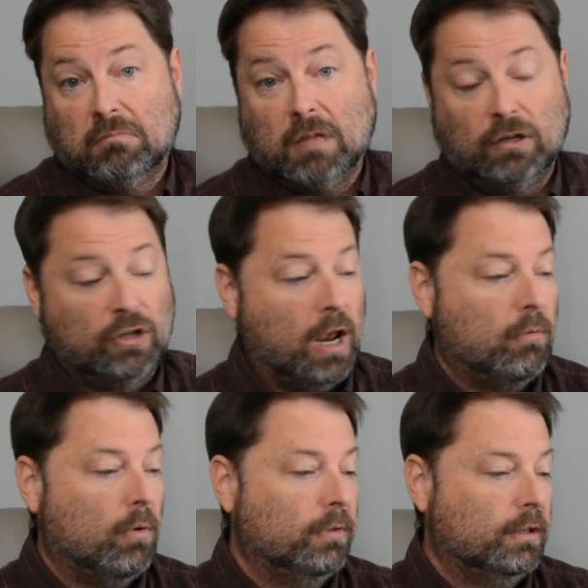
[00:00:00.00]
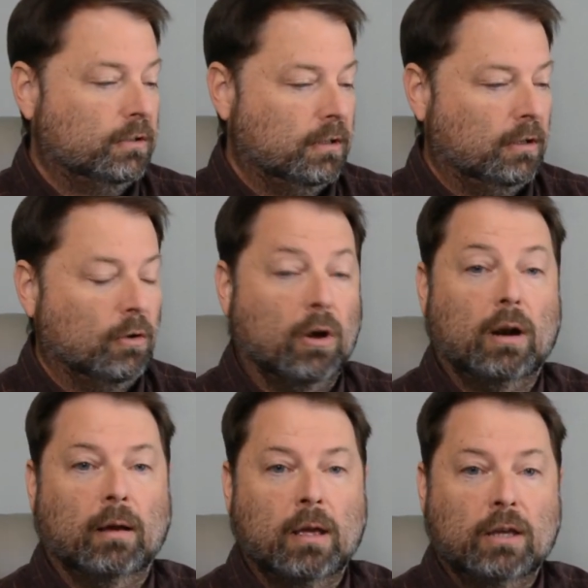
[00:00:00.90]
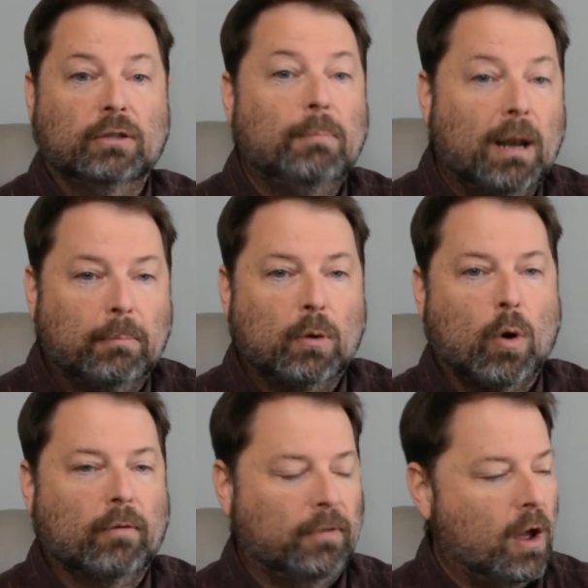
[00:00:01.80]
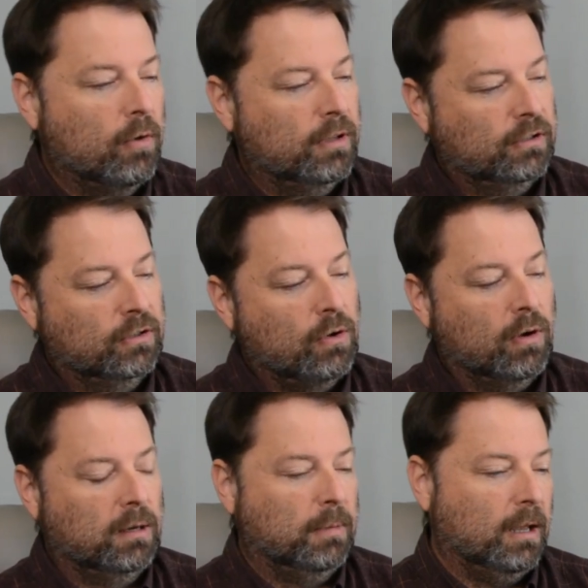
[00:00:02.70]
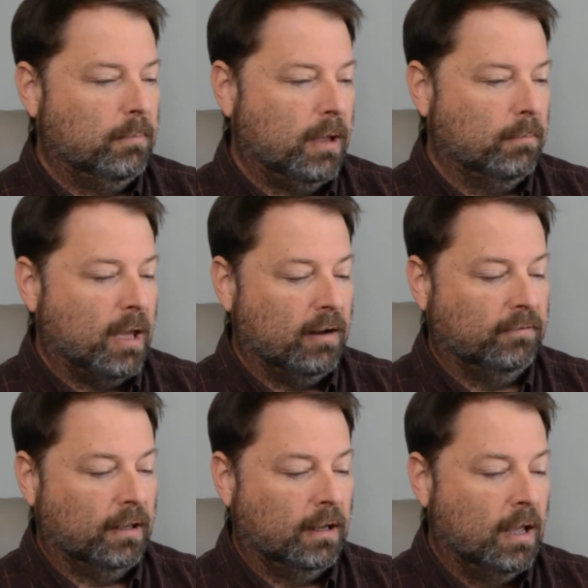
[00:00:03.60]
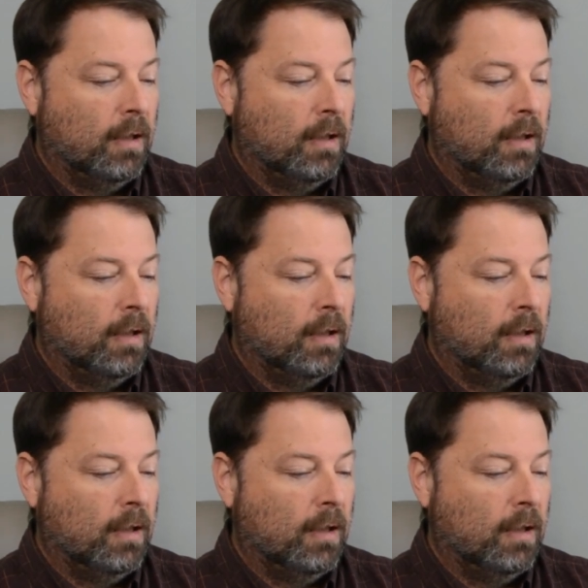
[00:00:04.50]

in general this you're going to speed up your workflow. This is going to be a big benefit.